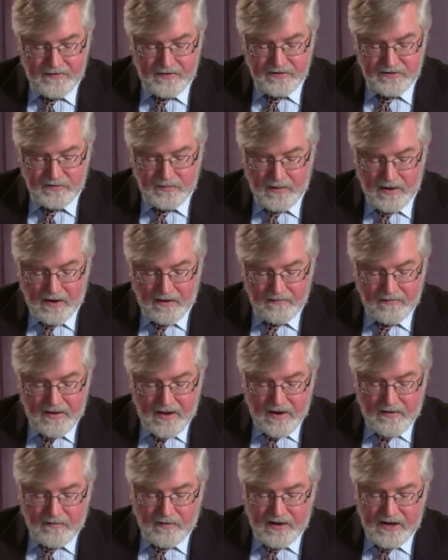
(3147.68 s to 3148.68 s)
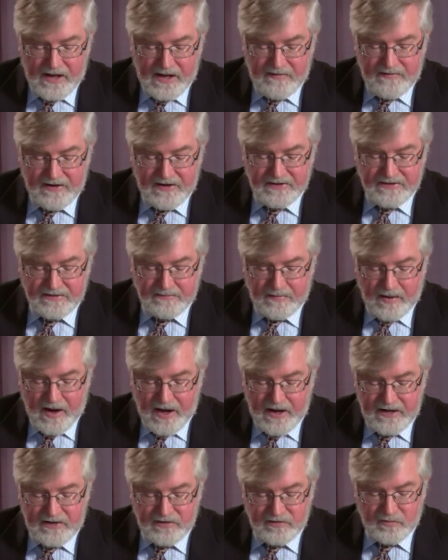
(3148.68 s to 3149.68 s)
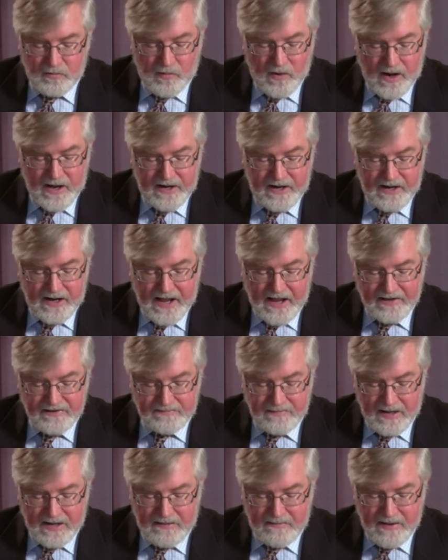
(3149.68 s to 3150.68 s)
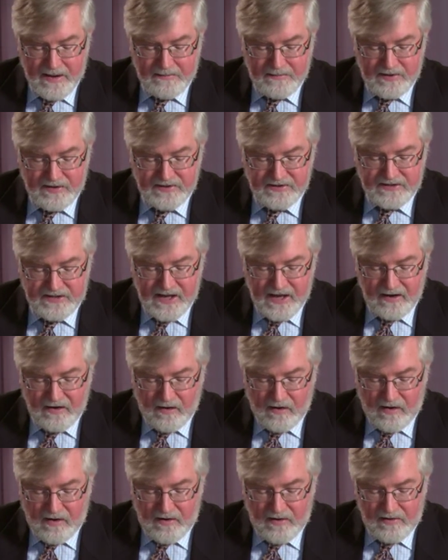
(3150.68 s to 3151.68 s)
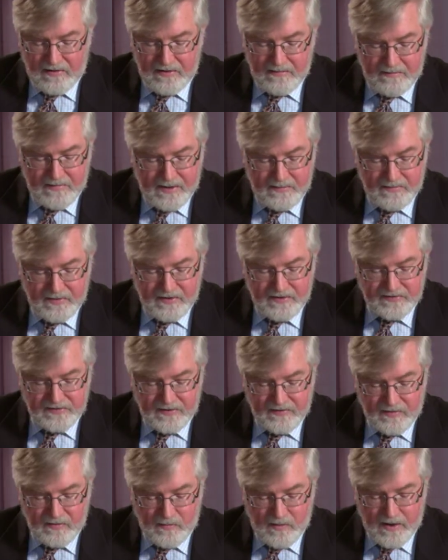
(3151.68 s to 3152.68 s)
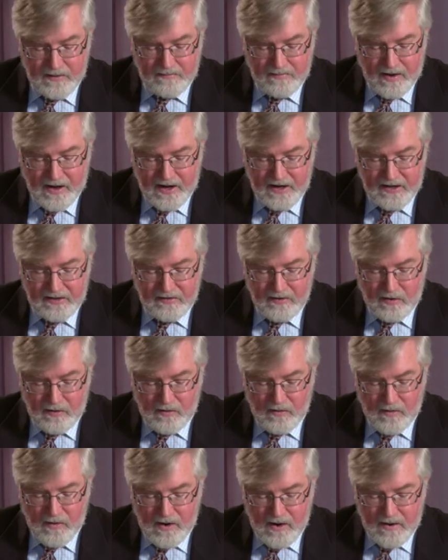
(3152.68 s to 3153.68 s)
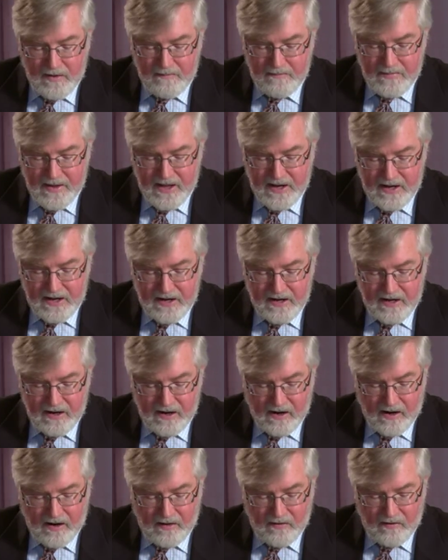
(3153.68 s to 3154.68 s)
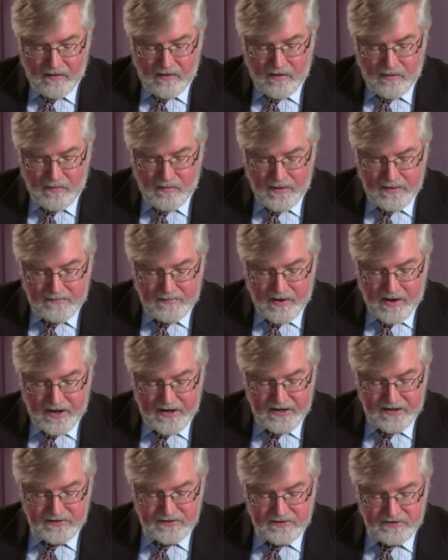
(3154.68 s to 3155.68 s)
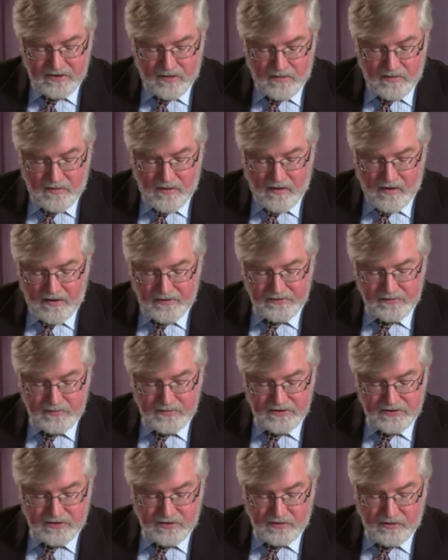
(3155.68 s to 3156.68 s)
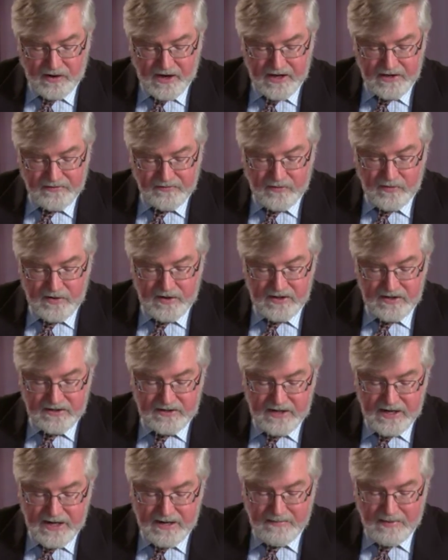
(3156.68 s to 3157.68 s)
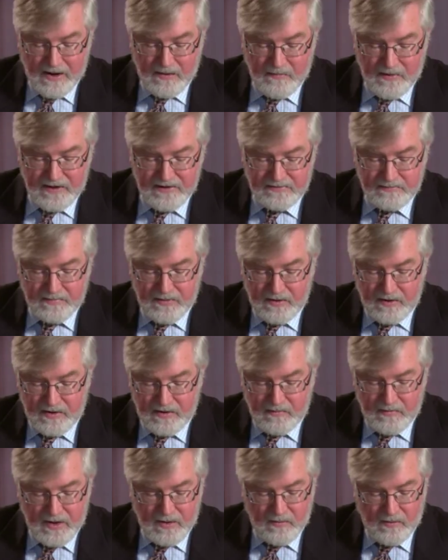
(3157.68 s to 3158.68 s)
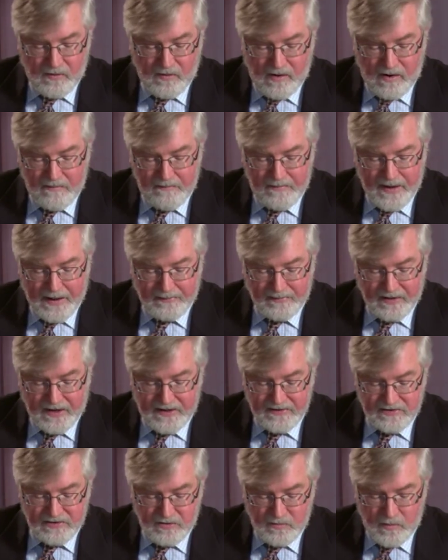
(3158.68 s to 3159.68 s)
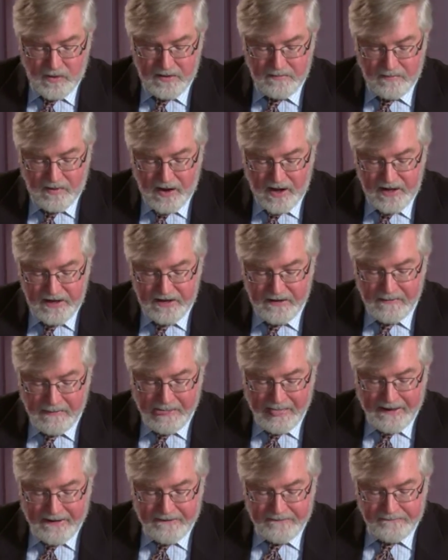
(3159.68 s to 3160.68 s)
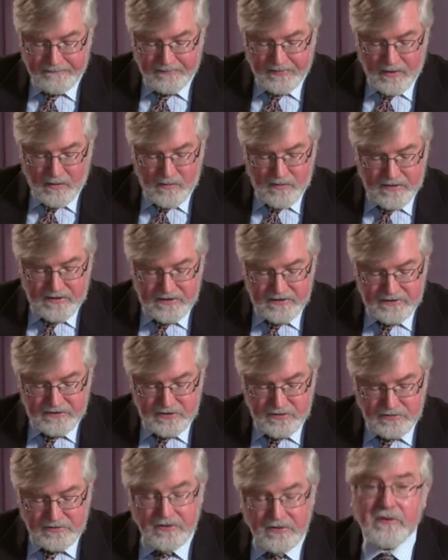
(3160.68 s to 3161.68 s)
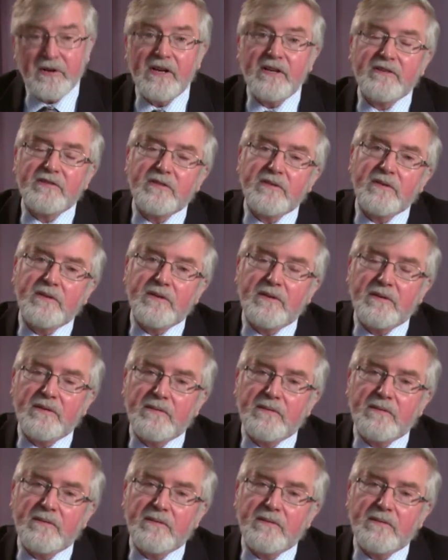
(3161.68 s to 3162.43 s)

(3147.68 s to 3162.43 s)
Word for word: Verse 12, for even as the body is one and has many members, yet all the members of the one body, though many, are all one body, and so also is Christ. For indeed by one Spirit we were all baptized into one body, whether Jews or Greeks,